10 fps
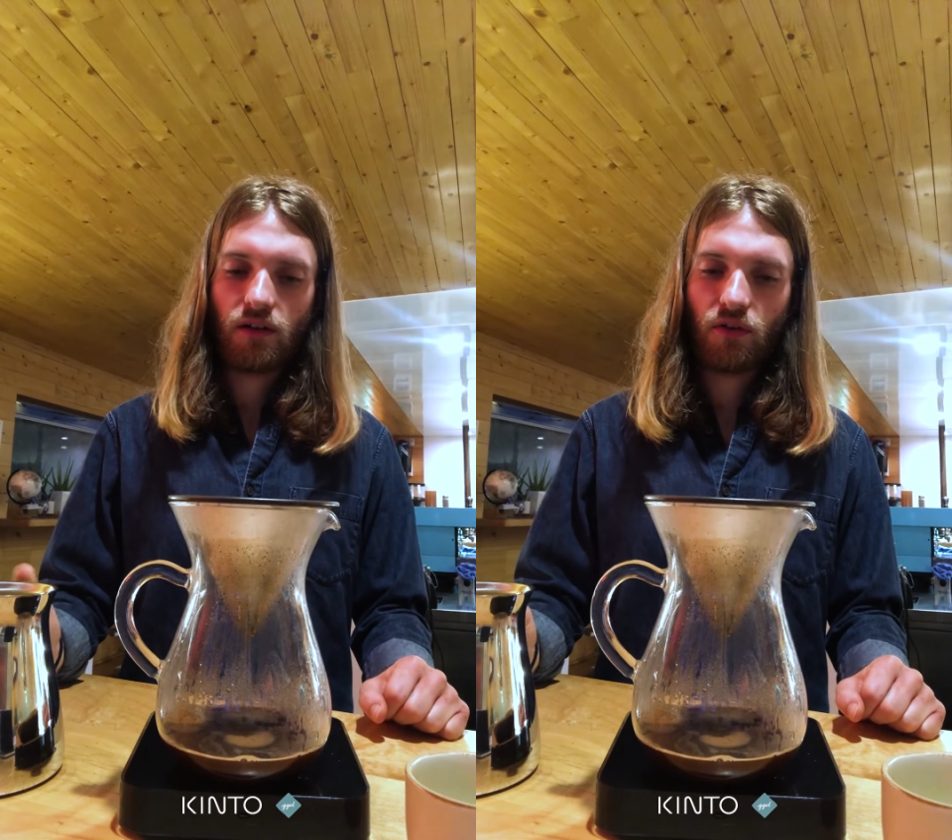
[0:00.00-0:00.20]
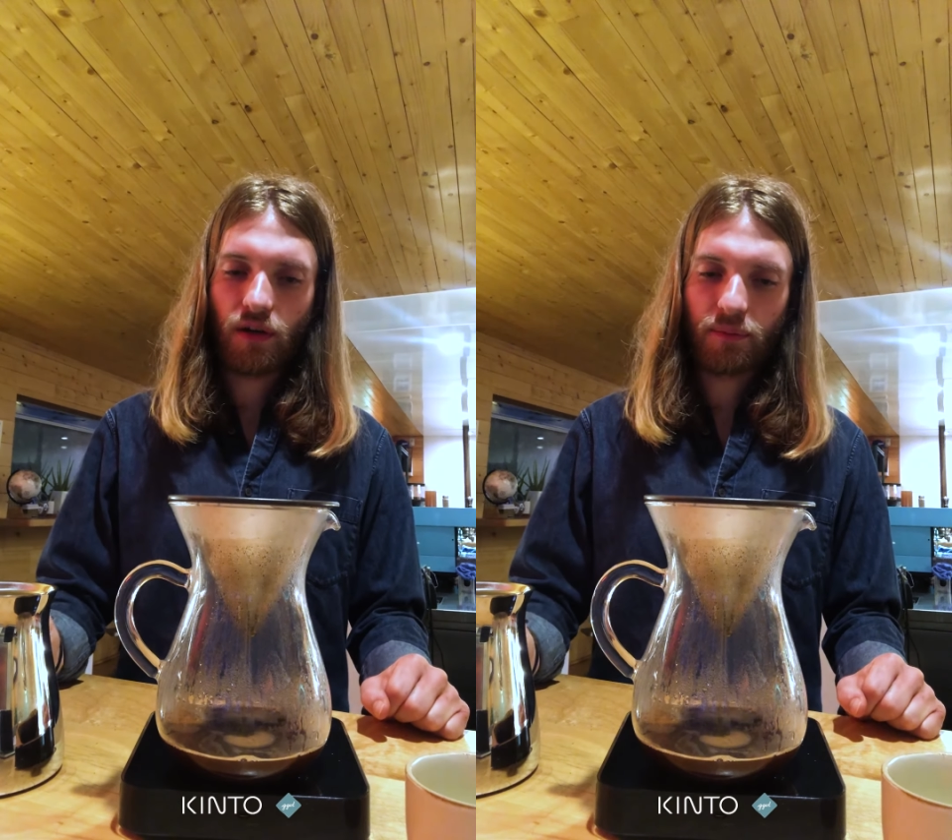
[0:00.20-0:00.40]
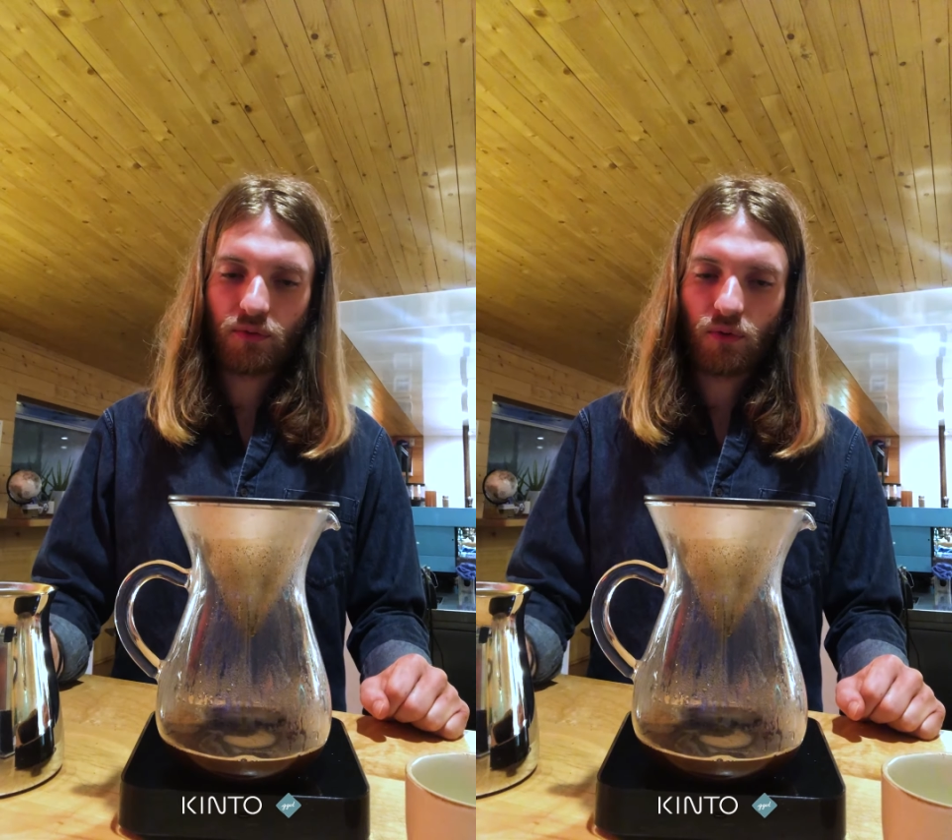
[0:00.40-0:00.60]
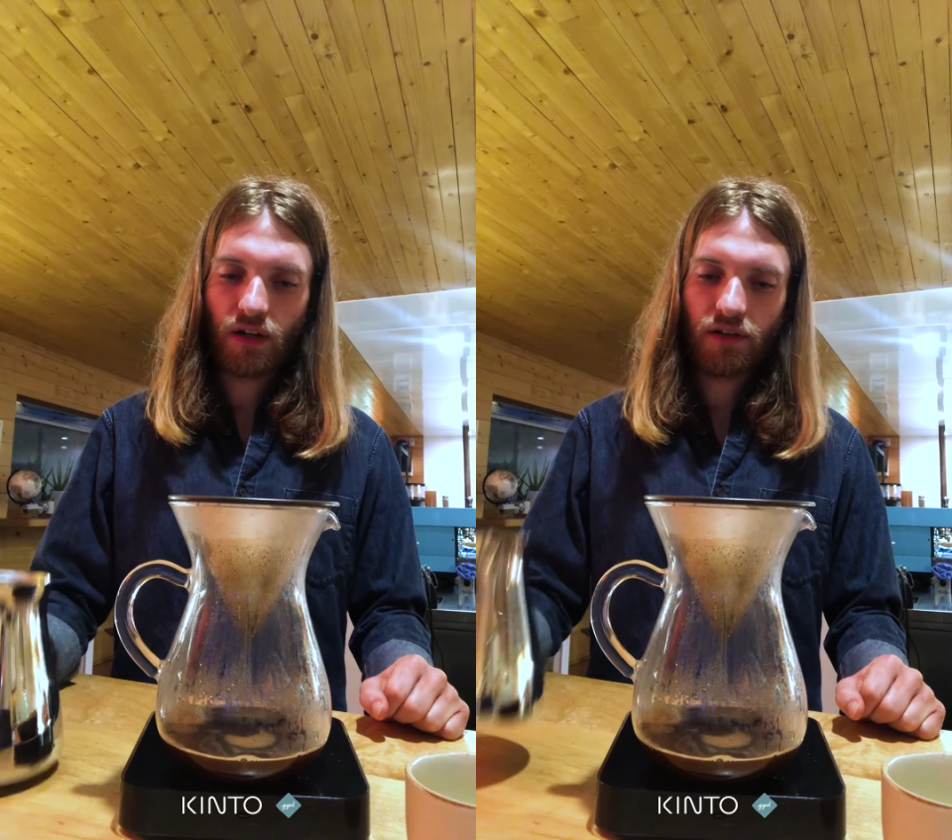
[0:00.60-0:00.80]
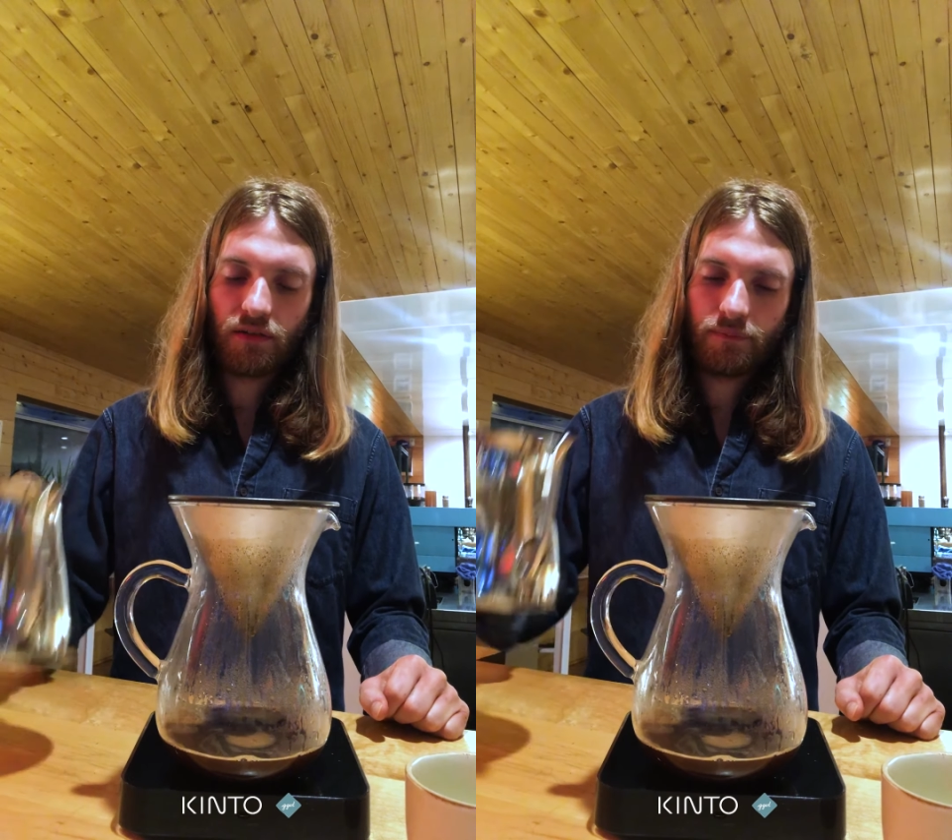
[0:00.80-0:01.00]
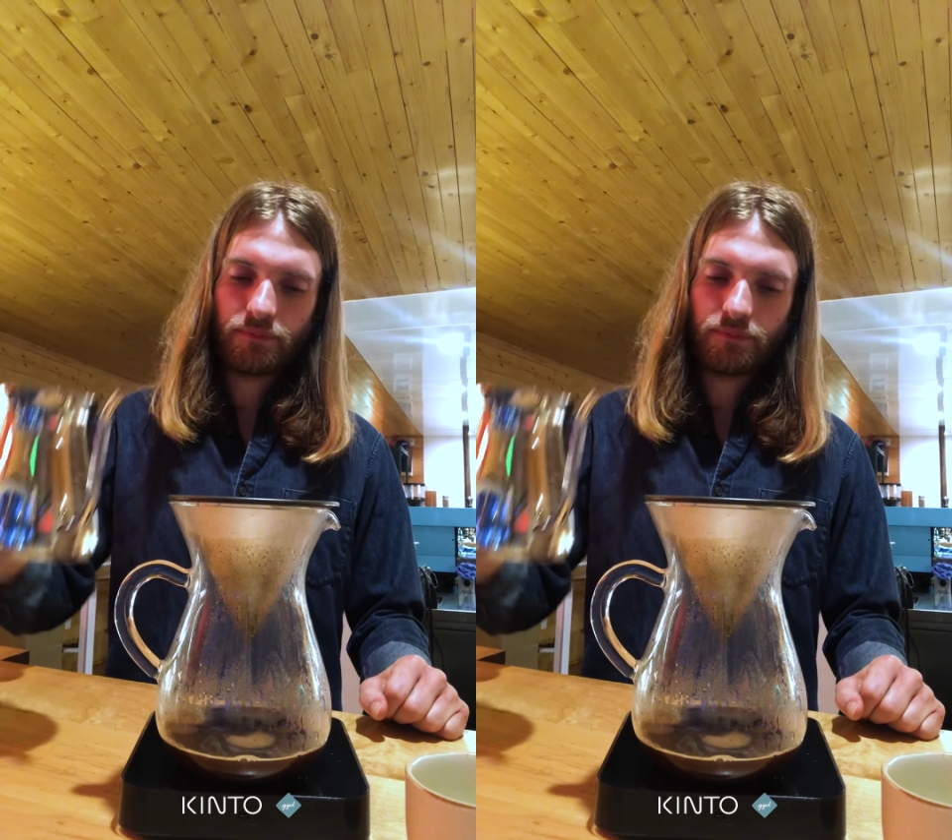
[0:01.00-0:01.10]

grams of water.